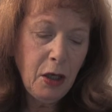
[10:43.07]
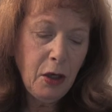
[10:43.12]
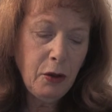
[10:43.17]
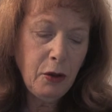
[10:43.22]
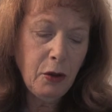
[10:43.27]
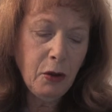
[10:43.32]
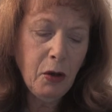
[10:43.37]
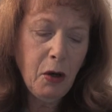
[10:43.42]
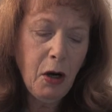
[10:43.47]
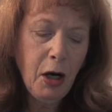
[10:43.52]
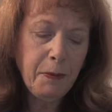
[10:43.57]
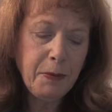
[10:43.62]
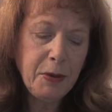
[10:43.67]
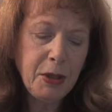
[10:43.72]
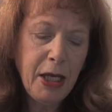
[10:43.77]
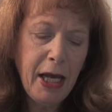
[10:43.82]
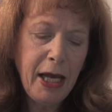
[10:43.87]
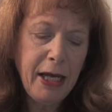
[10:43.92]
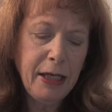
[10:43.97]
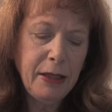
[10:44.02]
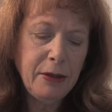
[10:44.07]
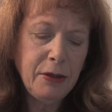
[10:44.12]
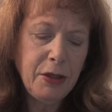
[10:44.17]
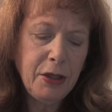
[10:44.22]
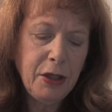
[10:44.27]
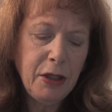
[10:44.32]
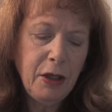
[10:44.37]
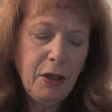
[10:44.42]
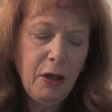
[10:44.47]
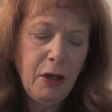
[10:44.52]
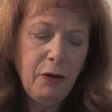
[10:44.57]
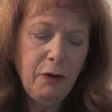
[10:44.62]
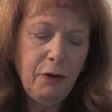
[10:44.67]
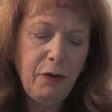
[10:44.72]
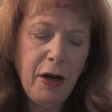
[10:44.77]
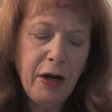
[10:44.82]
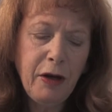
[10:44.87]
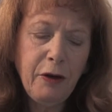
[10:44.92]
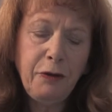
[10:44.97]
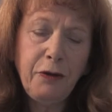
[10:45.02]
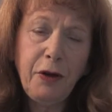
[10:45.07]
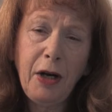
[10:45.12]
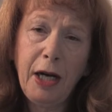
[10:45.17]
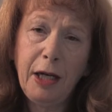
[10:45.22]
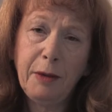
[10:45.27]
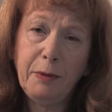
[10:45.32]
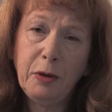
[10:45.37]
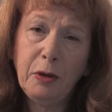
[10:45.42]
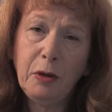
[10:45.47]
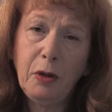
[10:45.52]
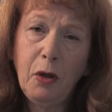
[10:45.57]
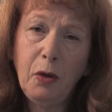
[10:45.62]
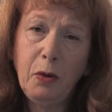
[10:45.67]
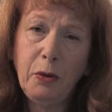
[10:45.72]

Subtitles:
nor obtained verifiable